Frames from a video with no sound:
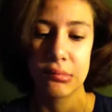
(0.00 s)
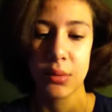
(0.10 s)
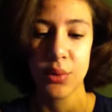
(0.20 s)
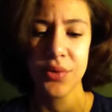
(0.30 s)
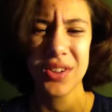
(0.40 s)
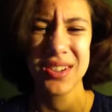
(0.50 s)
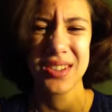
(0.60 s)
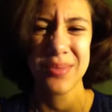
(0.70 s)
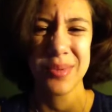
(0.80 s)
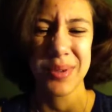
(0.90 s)
I wonder if you guys
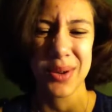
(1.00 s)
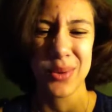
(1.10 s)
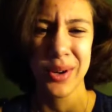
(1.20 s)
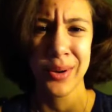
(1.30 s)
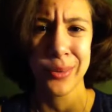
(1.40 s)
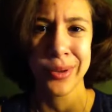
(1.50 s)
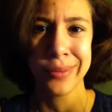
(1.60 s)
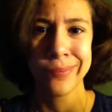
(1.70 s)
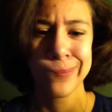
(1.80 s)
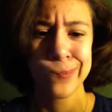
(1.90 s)
see me make a weirder one.
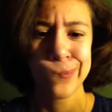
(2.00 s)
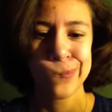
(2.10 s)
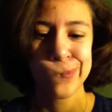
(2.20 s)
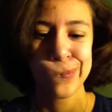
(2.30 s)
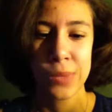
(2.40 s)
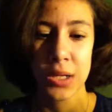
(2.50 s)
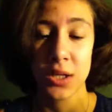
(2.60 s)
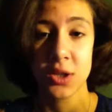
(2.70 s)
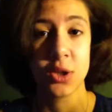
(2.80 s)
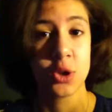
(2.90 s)

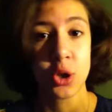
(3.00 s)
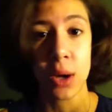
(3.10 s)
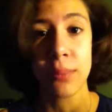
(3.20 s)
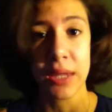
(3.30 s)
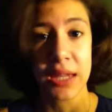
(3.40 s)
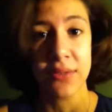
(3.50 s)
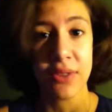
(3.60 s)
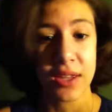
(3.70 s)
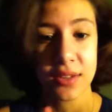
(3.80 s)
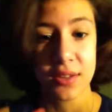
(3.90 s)
You stop making
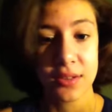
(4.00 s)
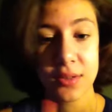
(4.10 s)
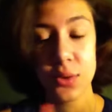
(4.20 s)
faces.